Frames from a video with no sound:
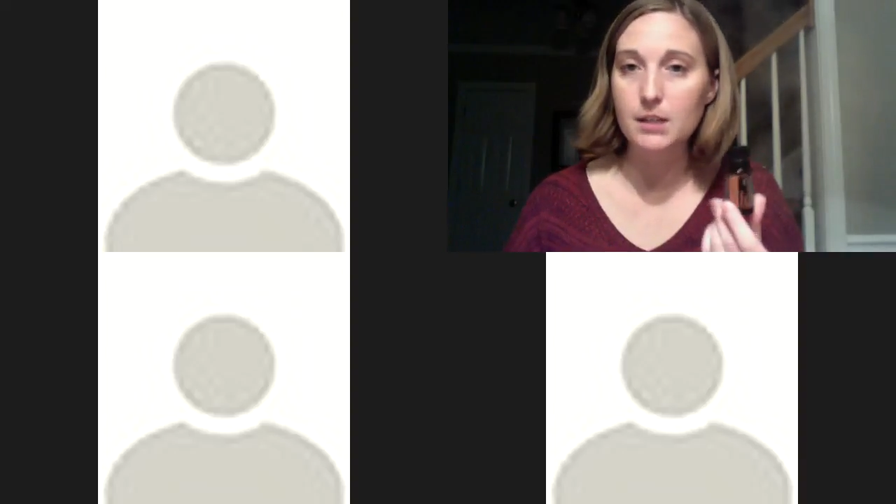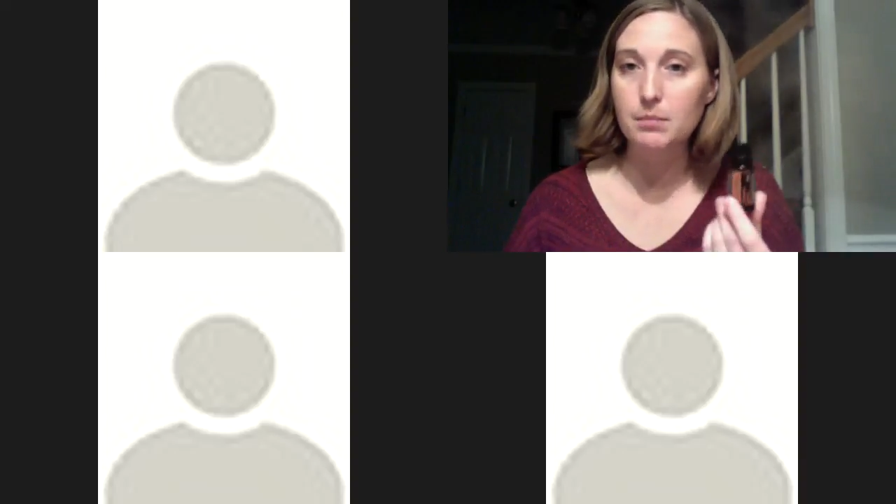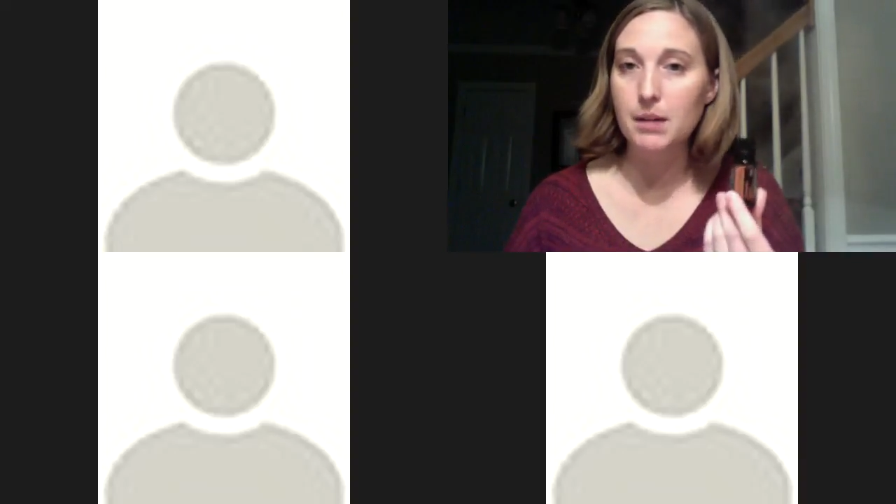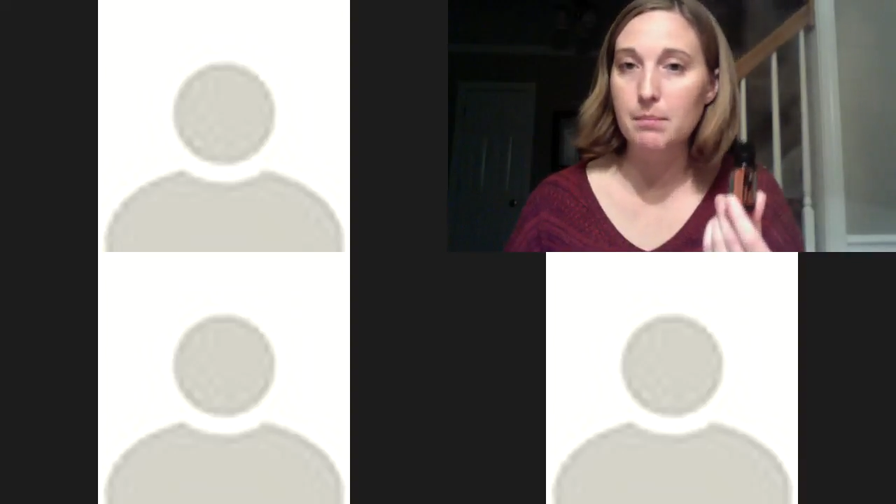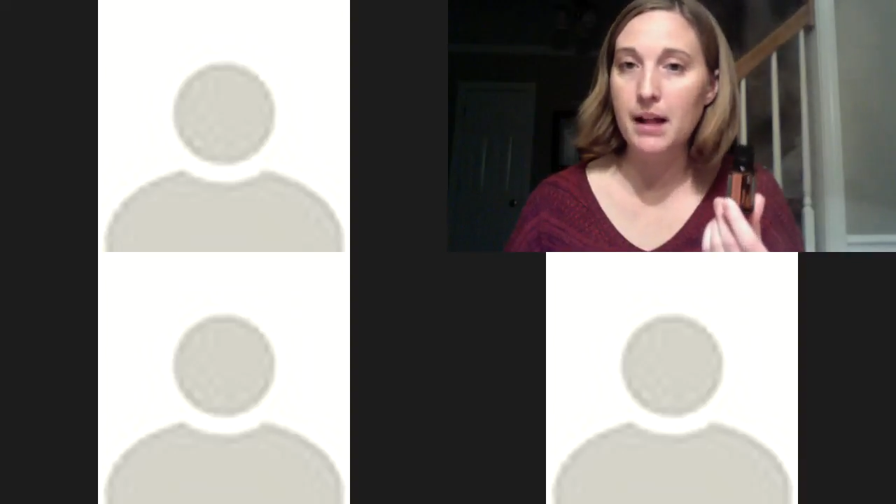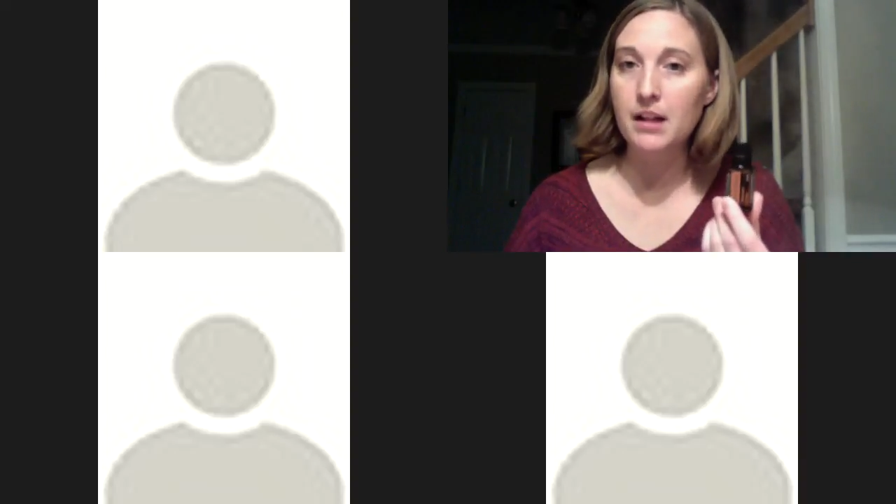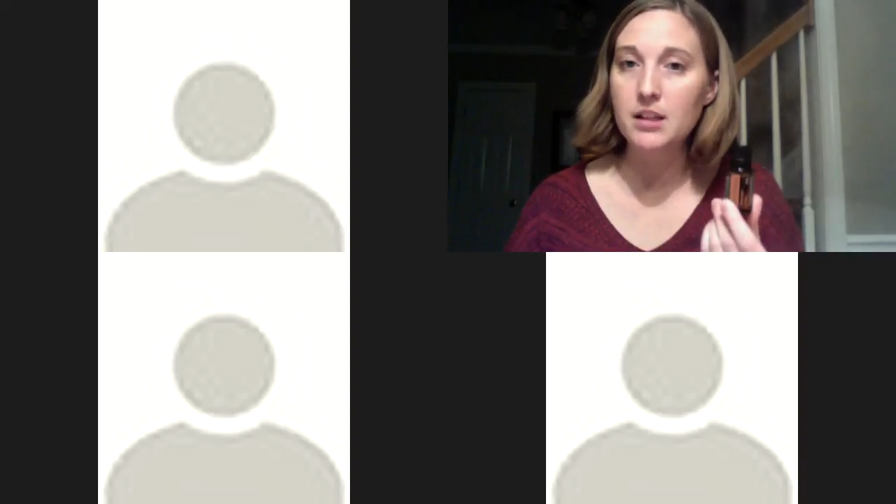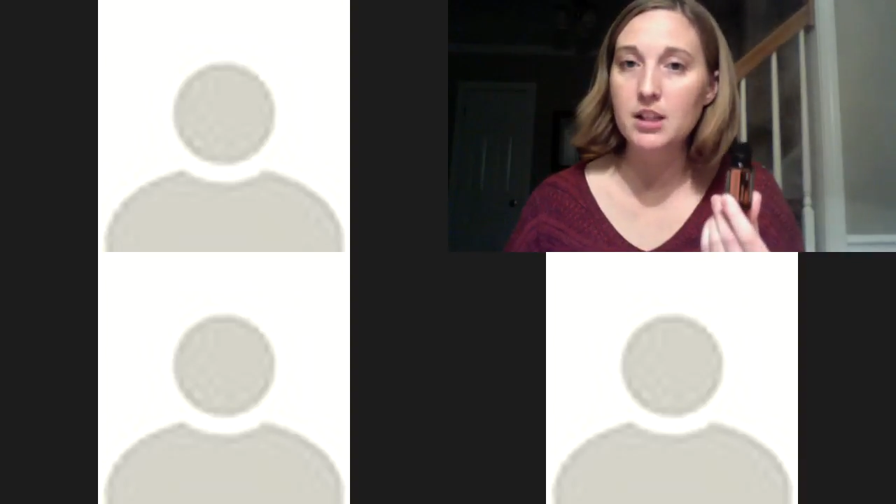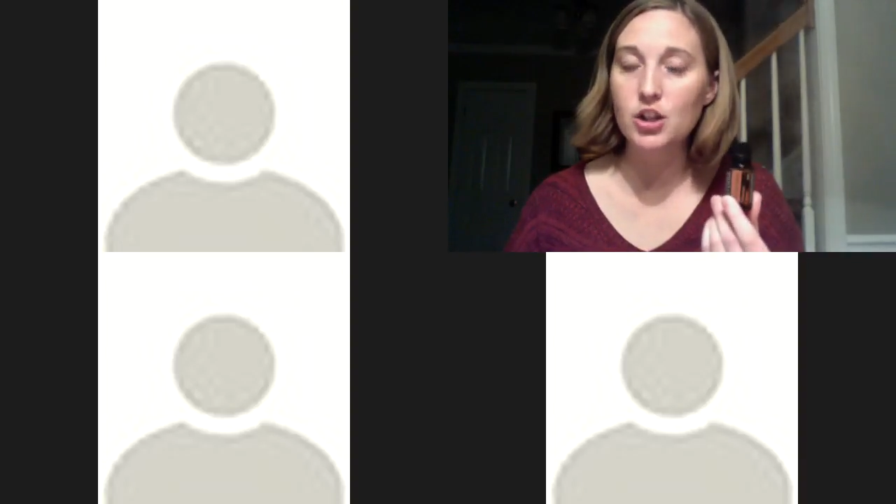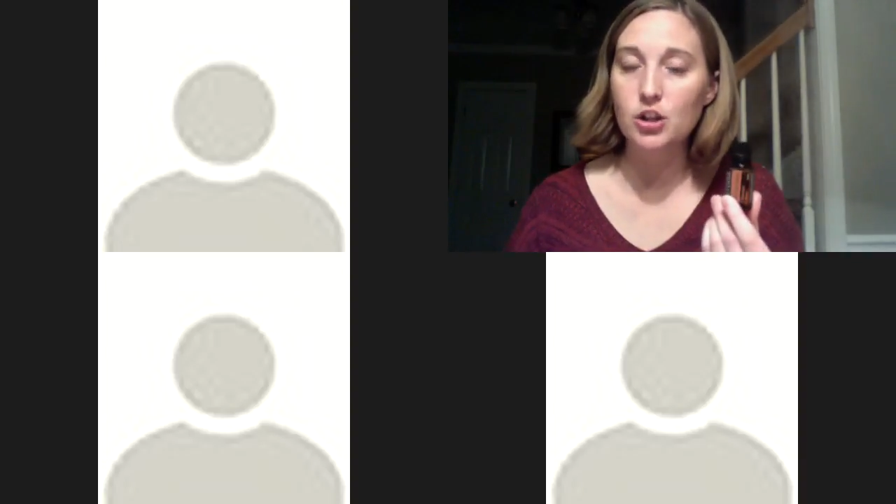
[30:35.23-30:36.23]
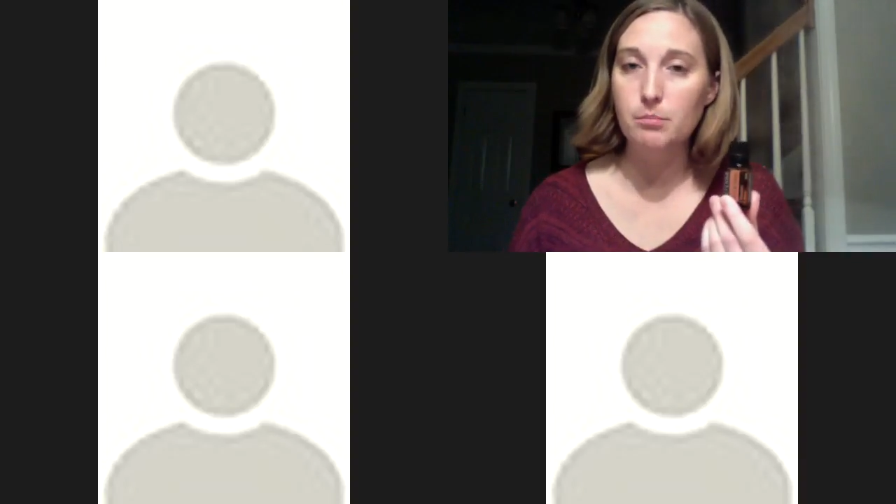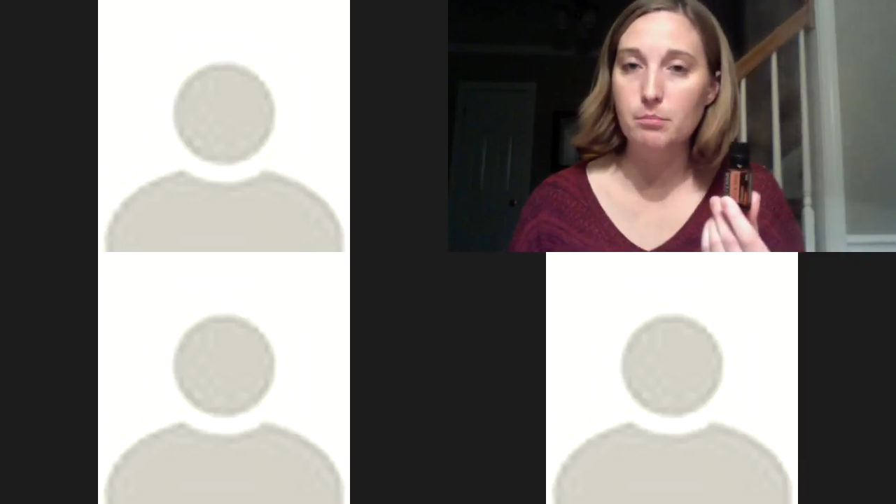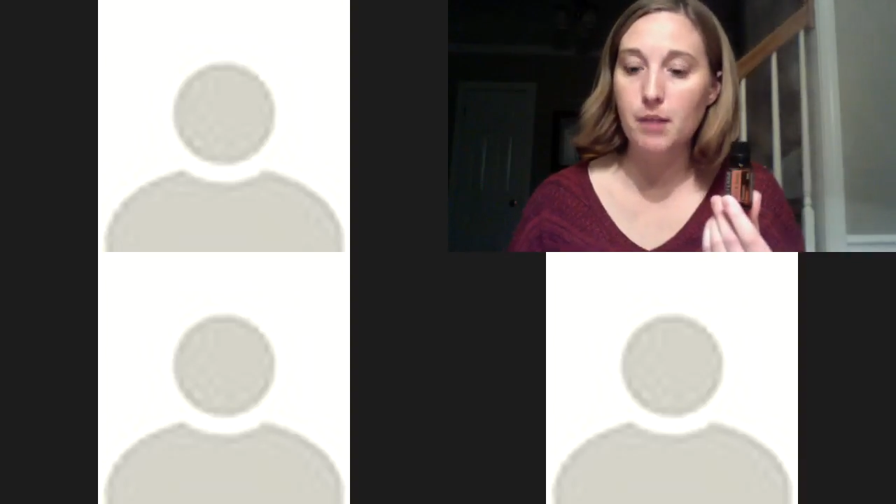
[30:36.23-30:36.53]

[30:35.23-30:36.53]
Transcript: but it balances your